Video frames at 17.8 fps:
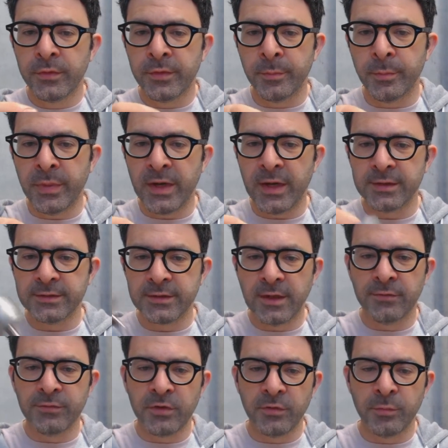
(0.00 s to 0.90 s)
the
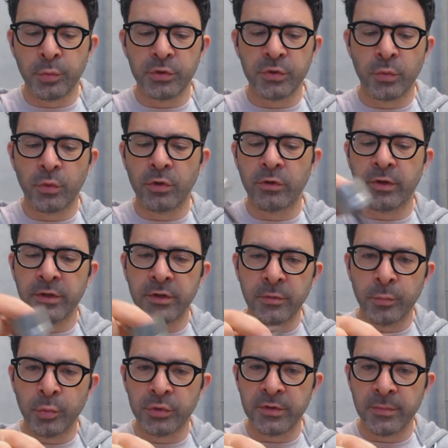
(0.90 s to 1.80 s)
after you put the water in,
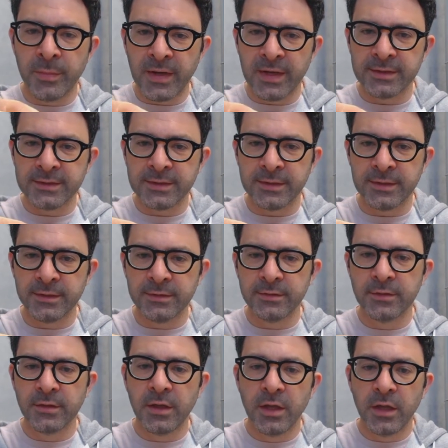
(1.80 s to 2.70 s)
you put the basket in,
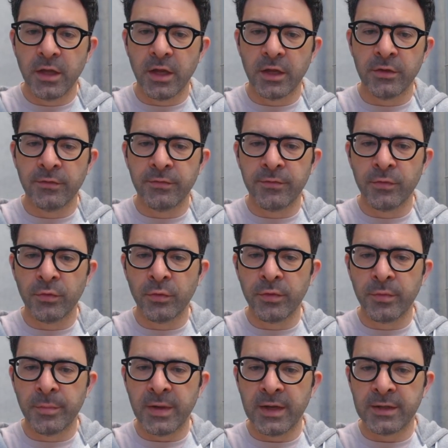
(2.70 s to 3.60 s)
and you fill
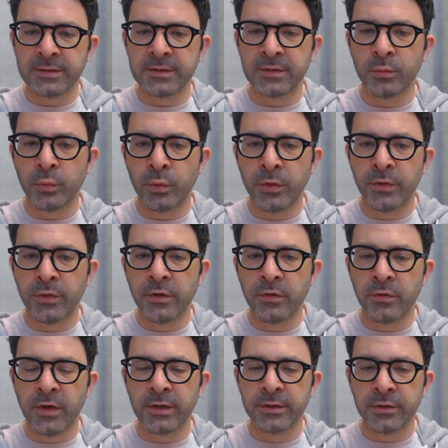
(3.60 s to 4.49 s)
the basket with
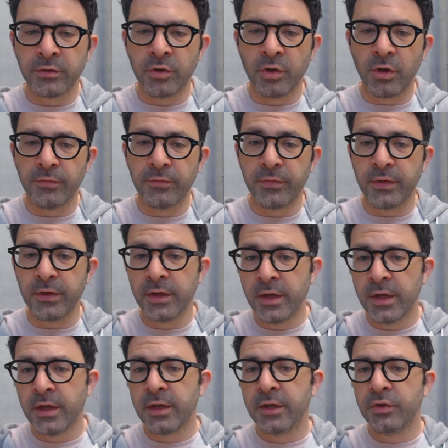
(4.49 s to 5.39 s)
grounded coffee.
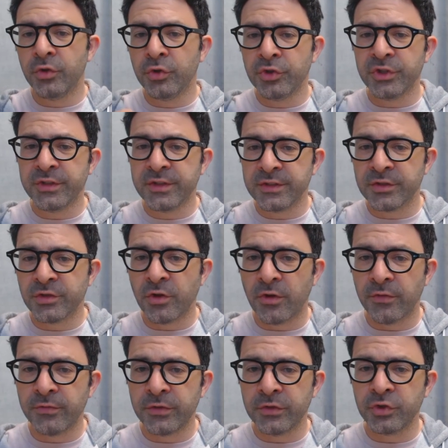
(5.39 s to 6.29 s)
Usually this
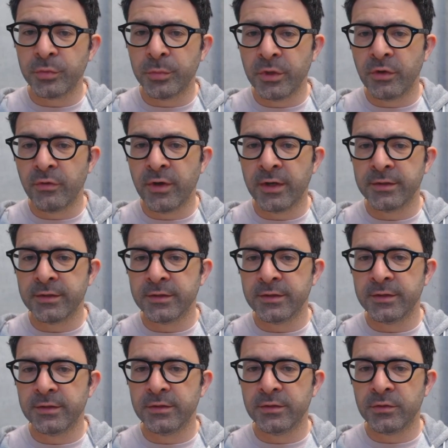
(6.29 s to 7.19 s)
coffee should be
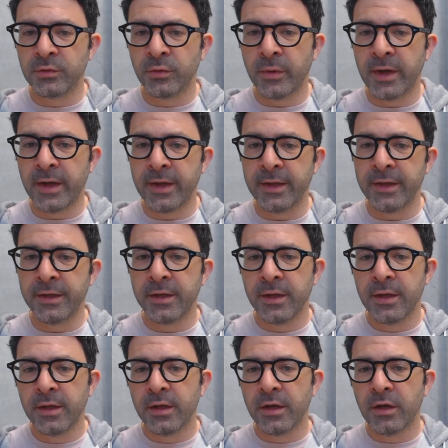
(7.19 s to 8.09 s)
grounded to a
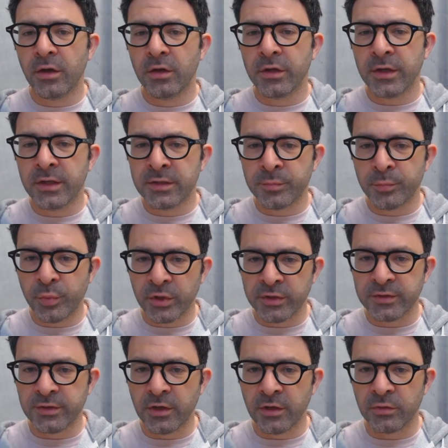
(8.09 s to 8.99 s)

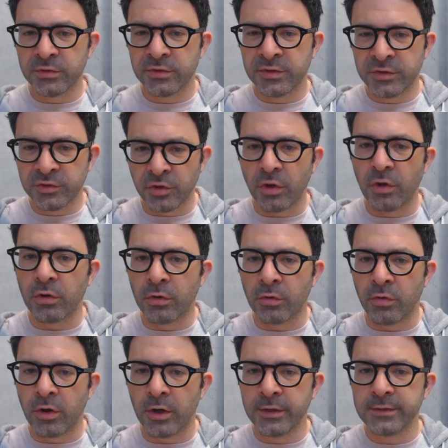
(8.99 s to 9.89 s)
espresso style
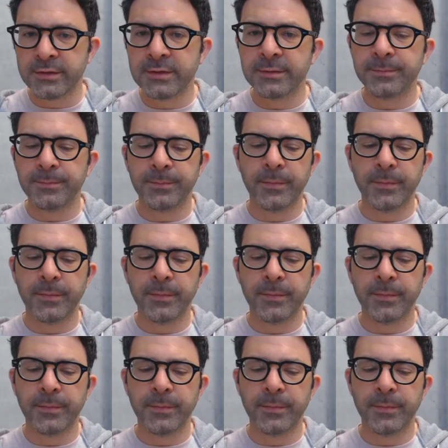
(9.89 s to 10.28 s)
grind.